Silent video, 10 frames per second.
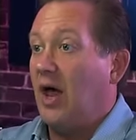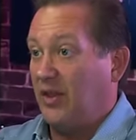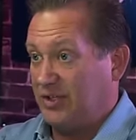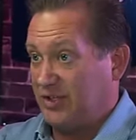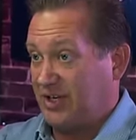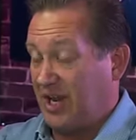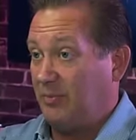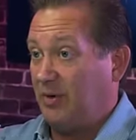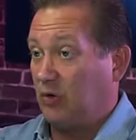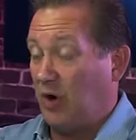This is going
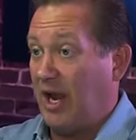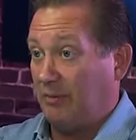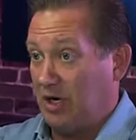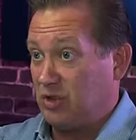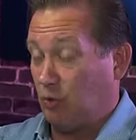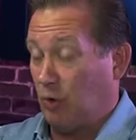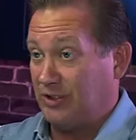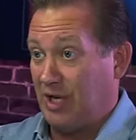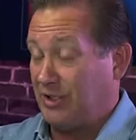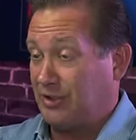to be great. Measure
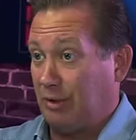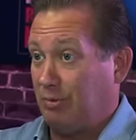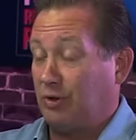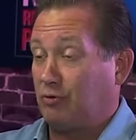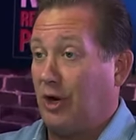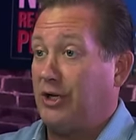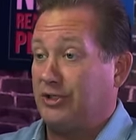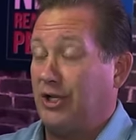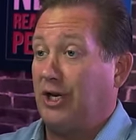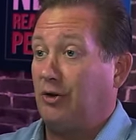110 is going to be the
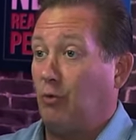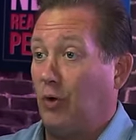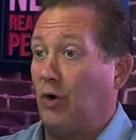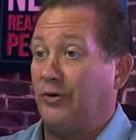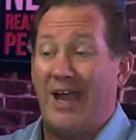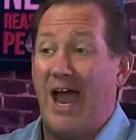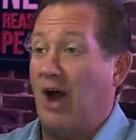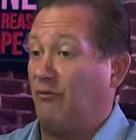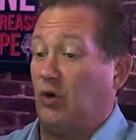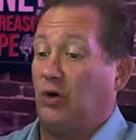greatest thing in the world
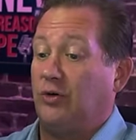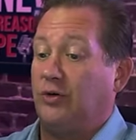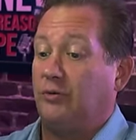ever.